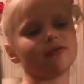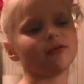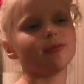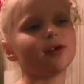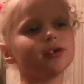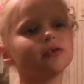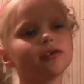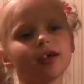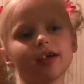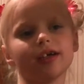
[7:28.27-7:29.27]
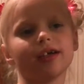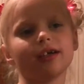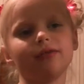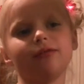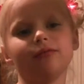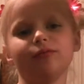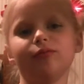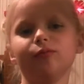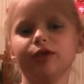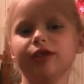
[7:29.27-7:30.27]
And we're gray and
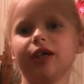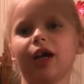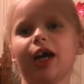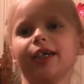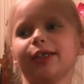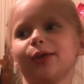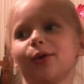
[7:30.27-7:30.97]
we hide the